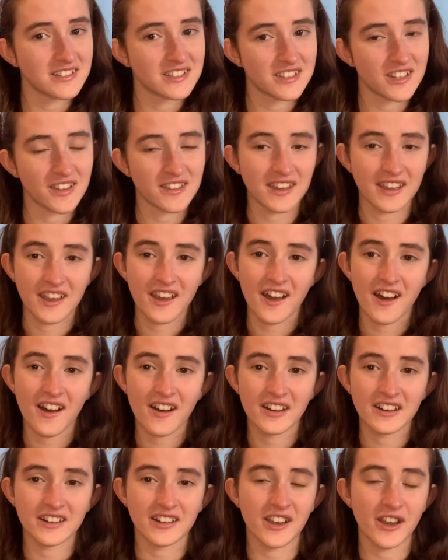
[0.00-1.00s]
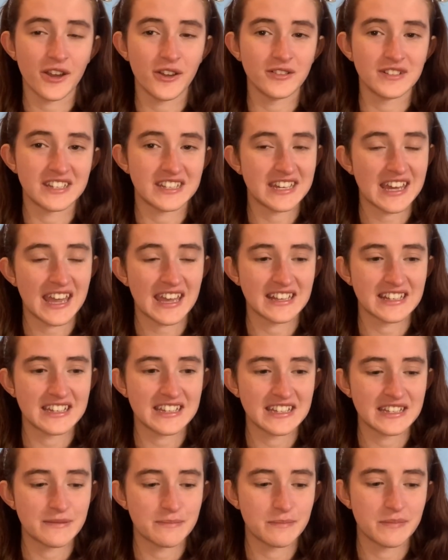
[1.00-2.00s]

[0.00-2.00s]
so they can't go detected,